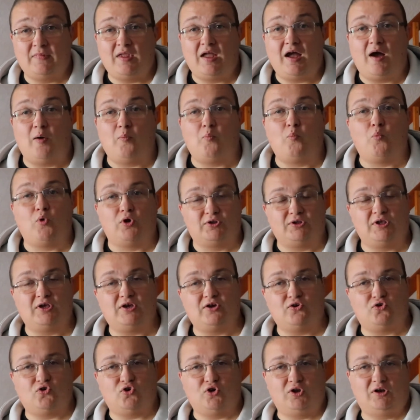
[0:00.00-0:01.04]
and what they
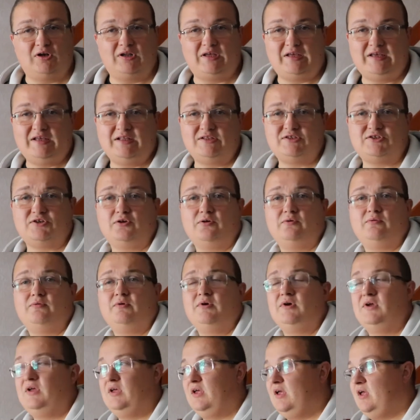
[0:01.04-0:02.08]
can all lead to
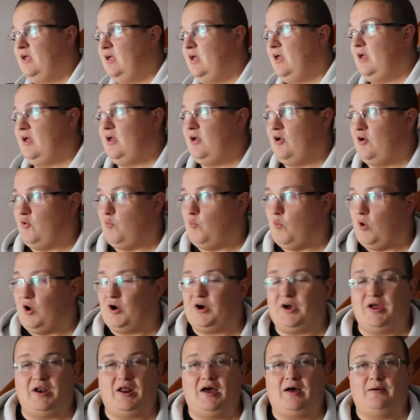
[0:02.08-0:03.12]
what
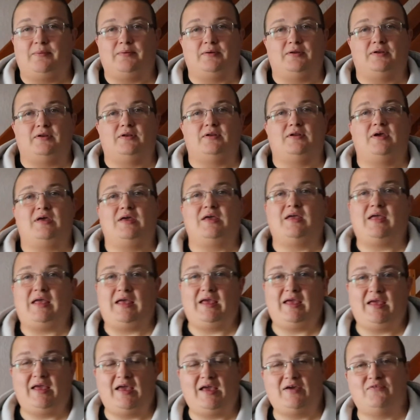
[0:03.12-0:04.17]
can happen
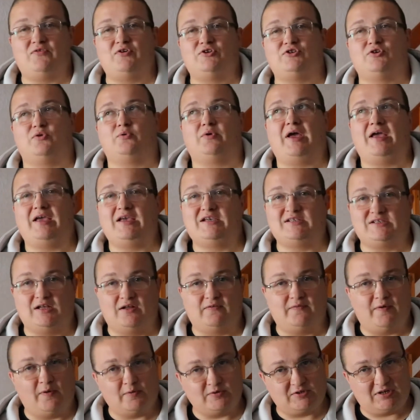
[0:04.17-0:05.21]
if you don't get
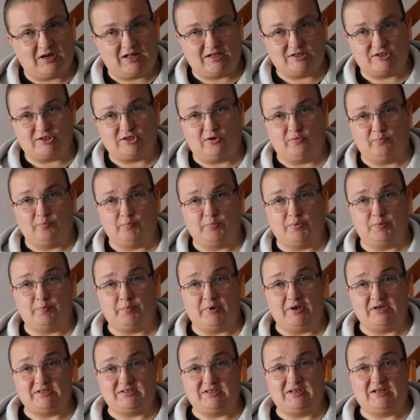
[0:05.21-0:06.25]
yourself out of that slump,
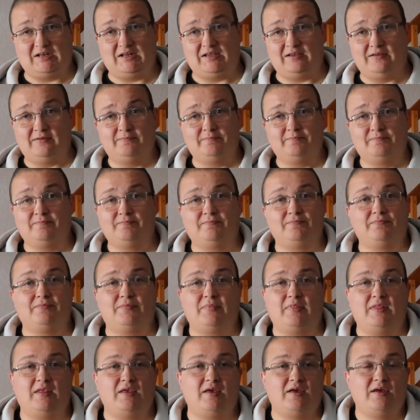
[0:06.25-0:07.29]
basically.
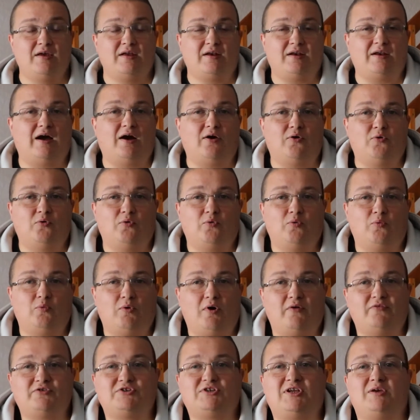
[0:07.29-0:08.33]
Now,
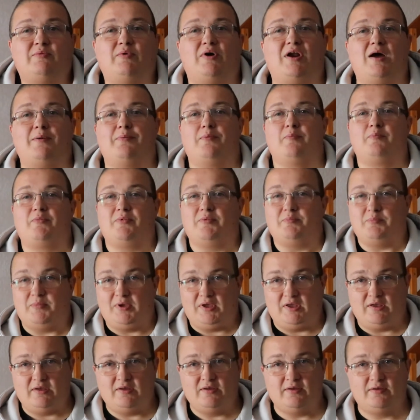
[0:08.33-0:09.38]
obviously what happened with
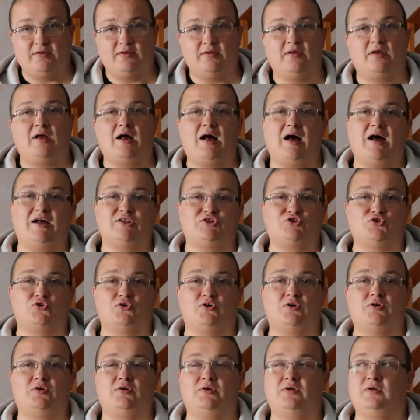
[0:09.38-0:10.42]
me, I
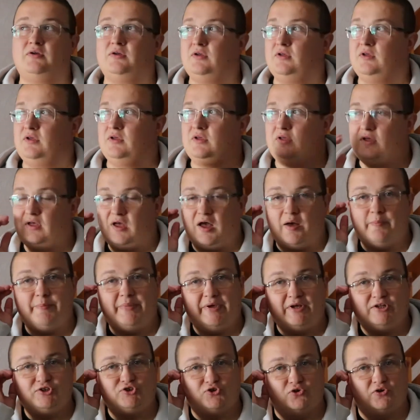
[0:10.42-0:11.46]
took a
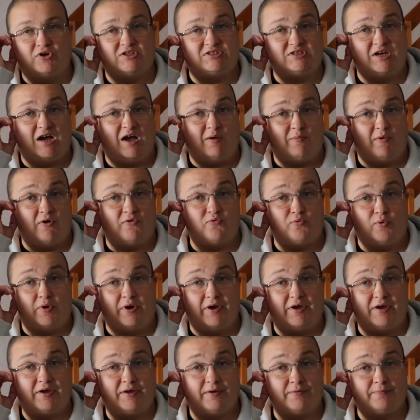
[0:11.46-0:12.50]
big chunk of time off
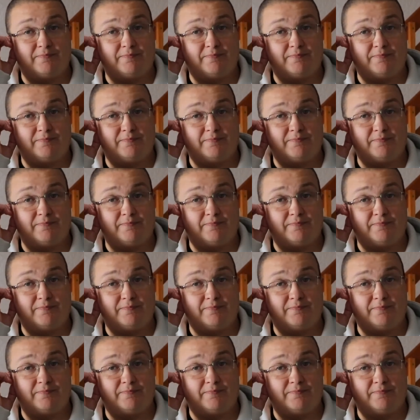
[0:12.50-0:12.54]
work,